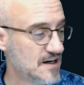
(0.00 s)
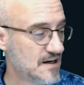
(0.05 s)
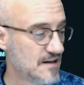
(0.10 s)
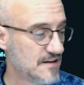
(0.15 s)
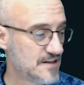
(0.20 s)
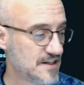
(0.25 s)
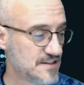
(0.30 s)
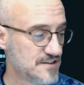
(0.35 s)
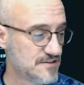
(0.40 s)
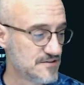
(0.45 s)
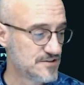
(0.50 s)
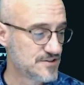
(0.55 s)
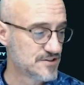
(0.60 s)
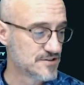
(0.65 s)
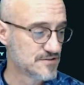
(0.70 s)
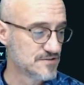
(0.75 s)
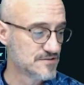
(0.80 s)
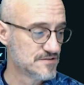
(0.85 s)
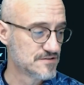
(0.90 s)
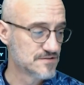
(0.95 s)
Then you
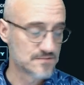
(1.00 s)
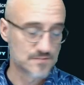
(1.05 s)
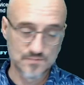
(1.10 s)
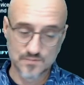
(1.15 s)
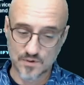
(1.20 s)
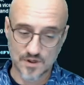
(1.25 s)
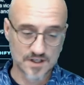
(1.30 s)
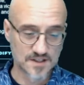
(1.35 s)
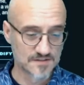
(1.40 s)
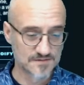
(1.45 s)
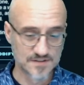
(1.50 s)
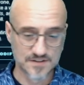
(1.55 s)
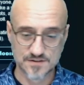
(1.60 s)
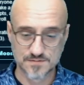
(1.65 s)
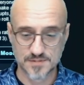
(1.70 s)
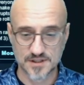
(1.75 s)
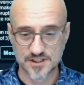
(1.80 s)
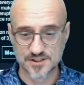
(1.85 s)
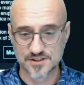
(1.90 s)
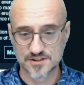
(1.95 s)
choose one of the
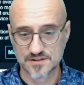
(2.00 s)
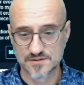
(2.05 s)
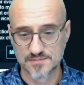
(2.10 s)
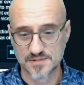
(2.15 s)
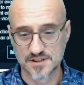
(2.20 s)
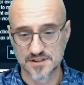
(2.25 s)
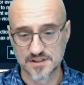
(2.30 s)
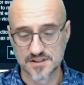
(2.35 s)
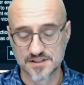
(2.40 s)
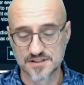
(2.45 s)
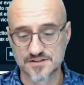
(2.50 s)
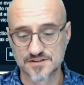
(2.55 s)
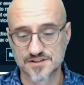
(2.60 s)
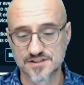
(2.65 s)
special abilities,